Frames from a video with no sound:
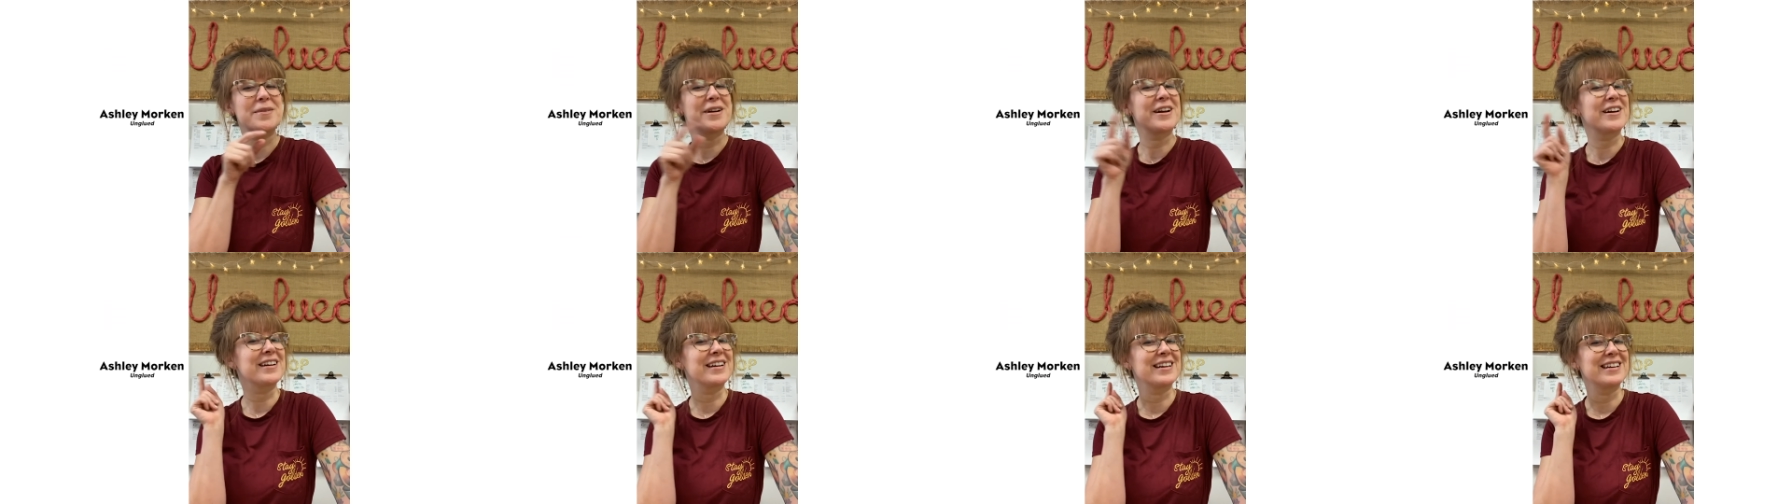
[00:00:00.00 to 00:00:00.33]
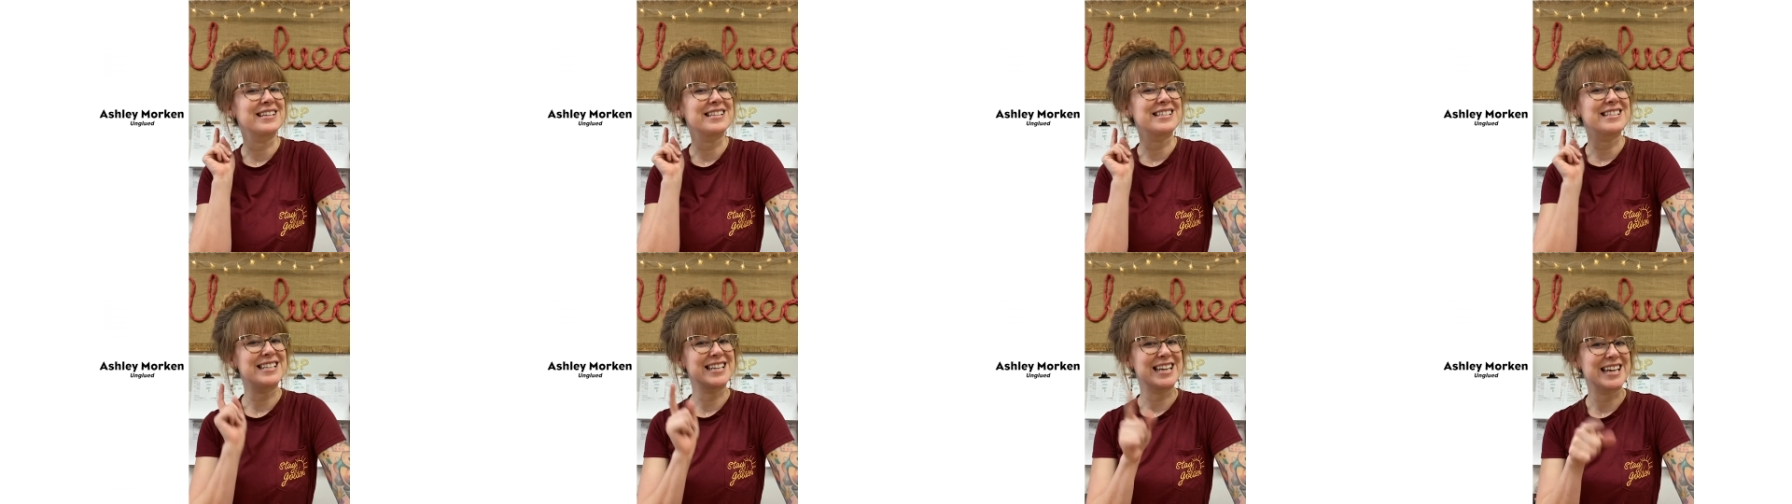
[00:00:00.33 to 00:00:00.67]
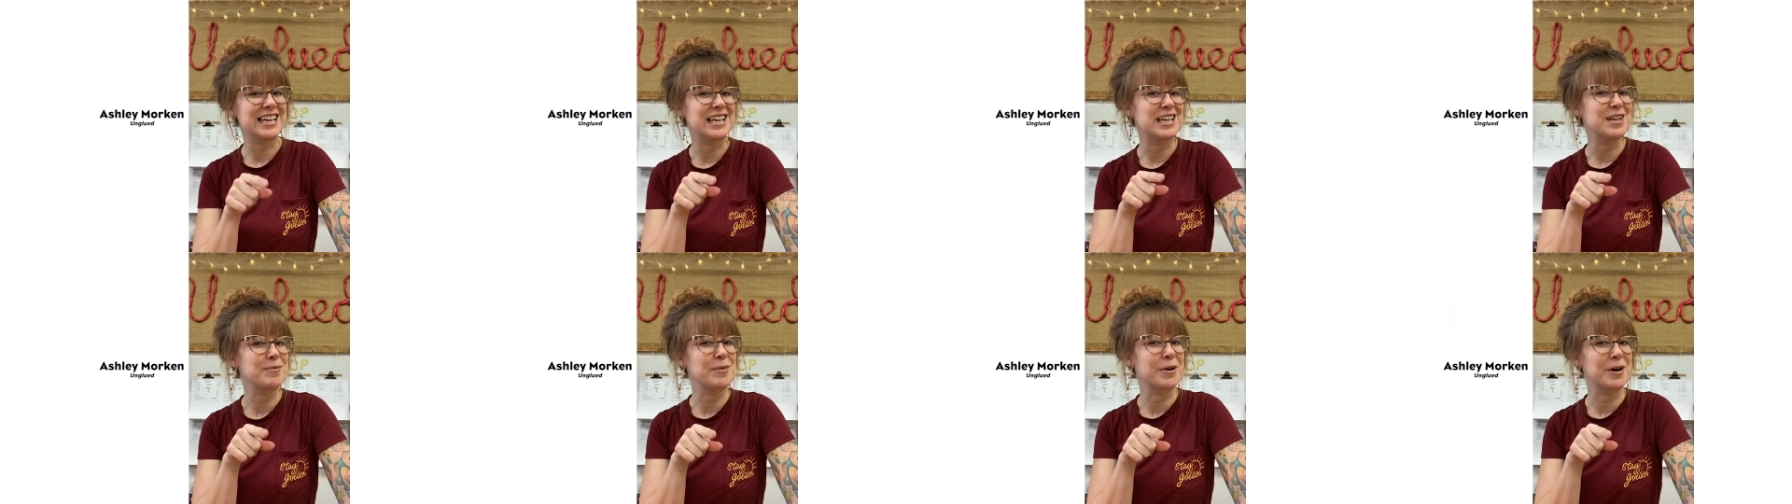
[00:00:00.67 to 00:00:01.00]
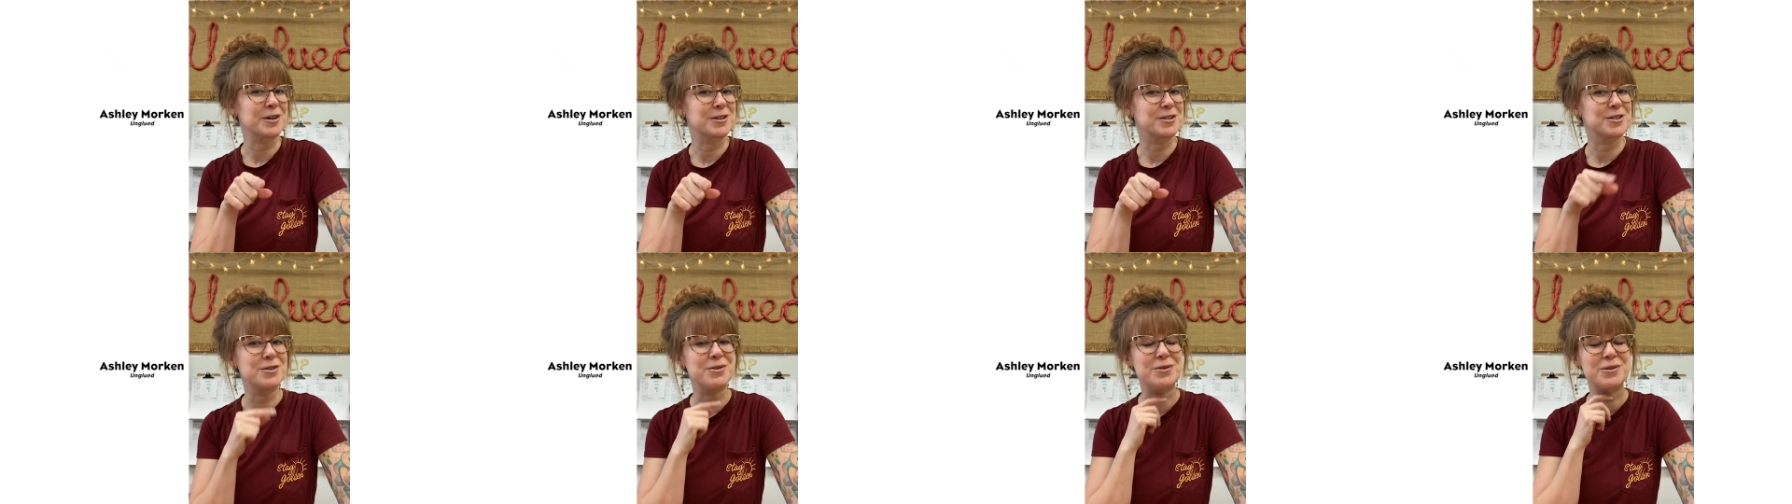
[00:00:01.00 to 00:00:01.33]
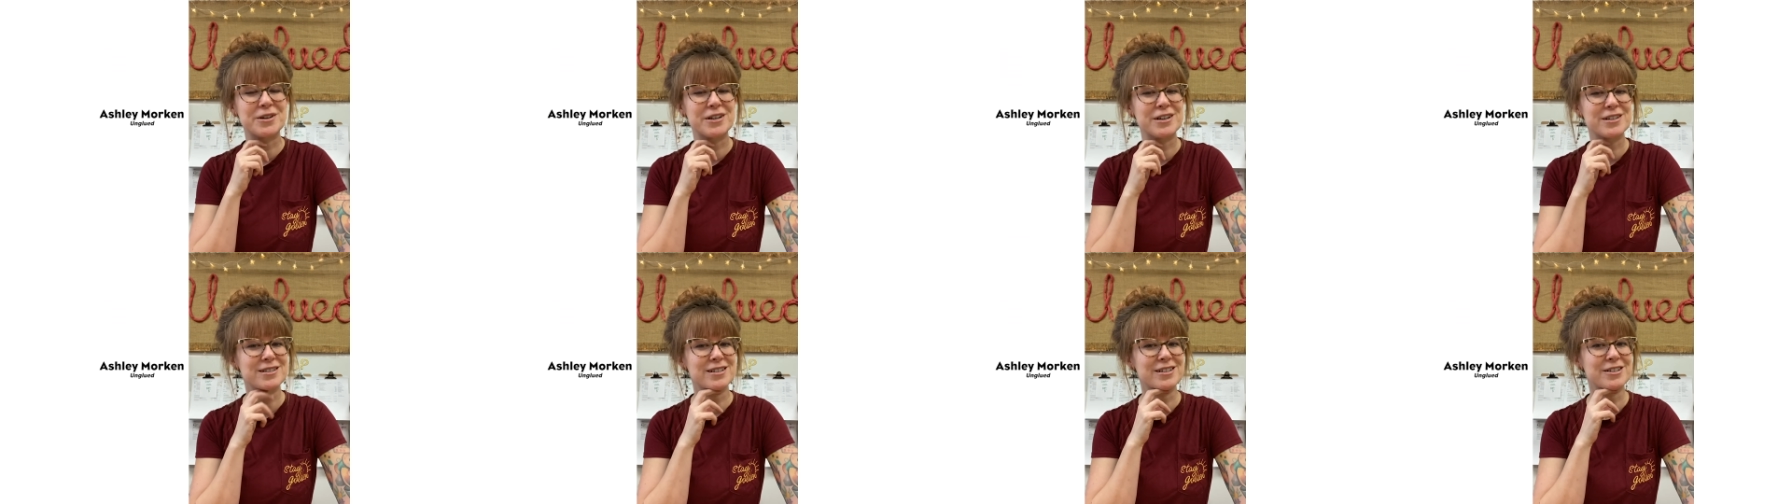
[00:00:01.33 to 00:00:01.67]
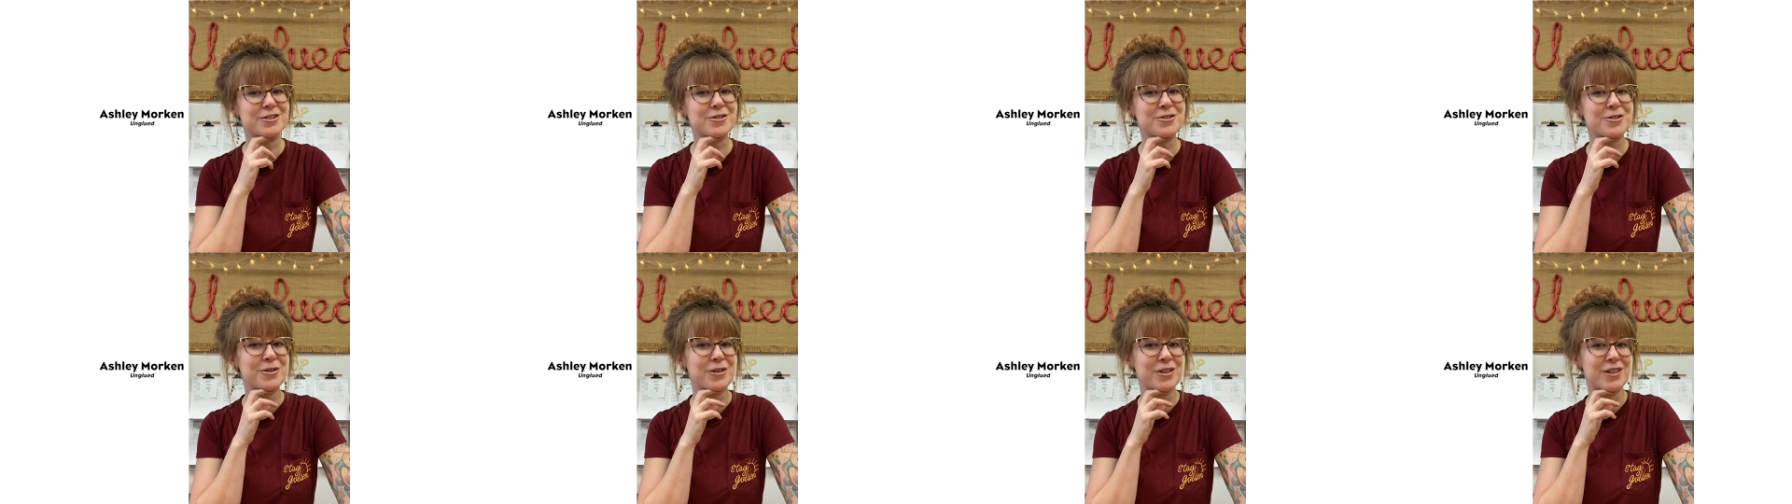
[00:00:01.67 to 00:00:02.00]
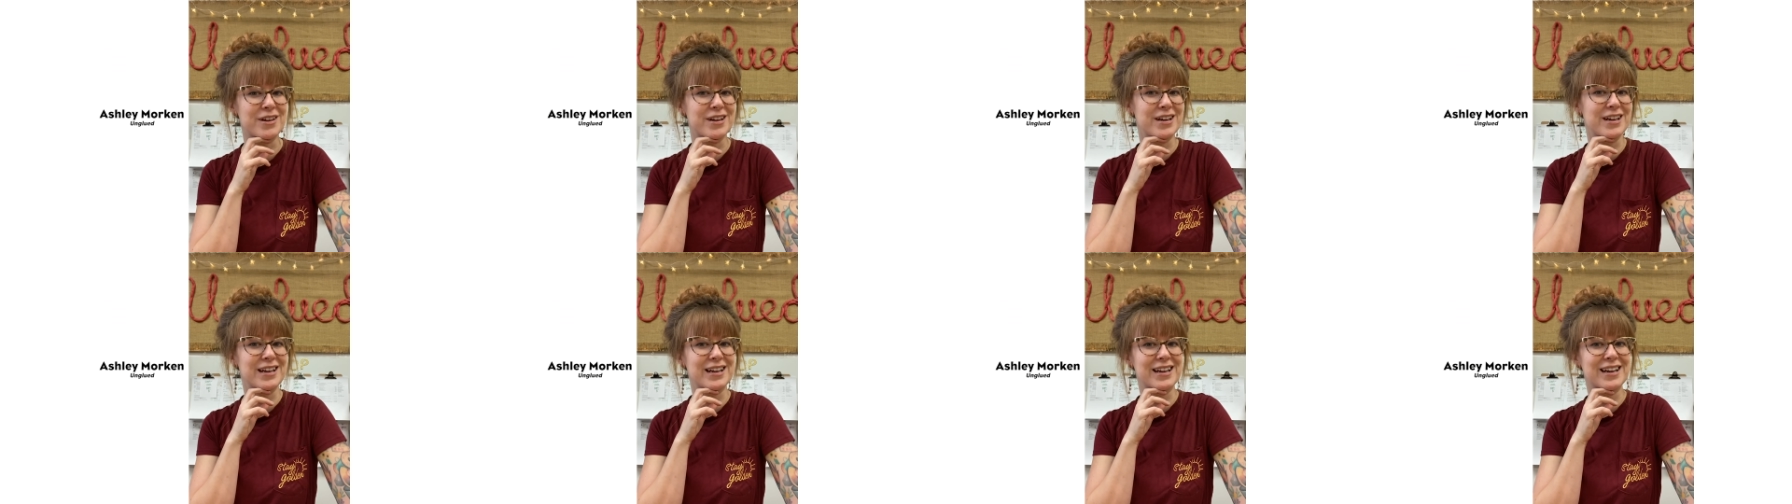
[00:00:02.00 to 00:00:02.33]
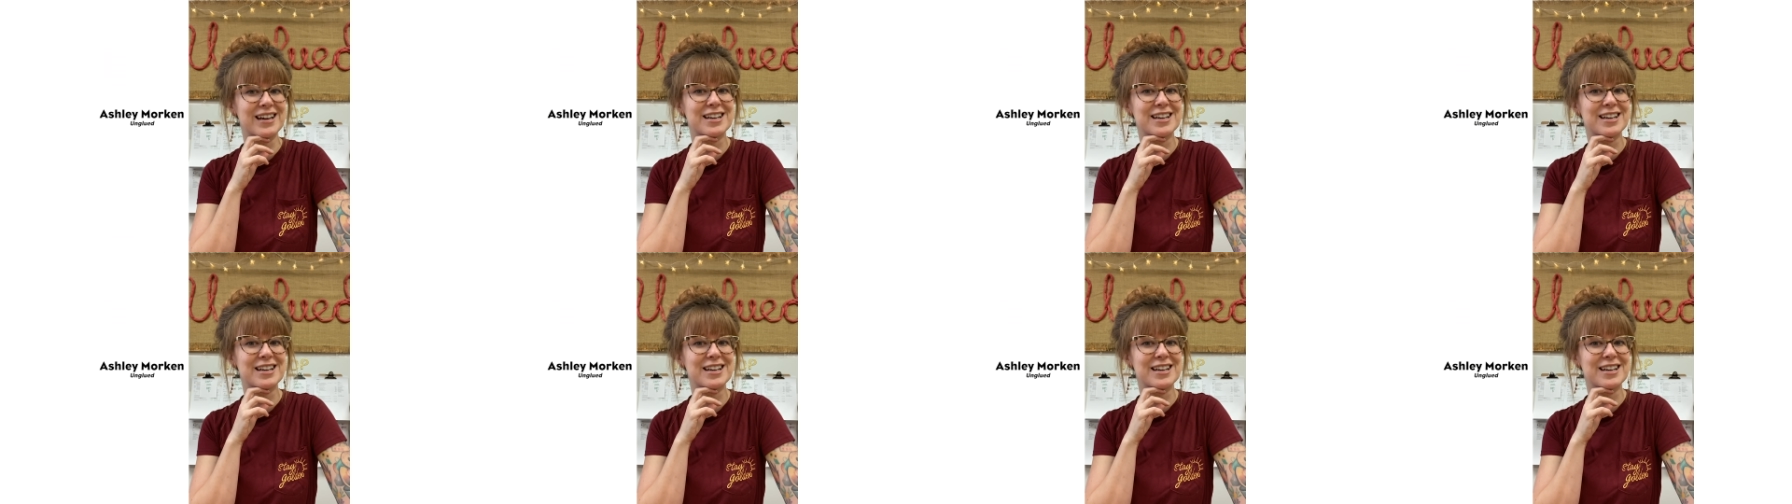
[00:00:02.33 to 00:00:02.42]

American tiki bar tour is our new thing,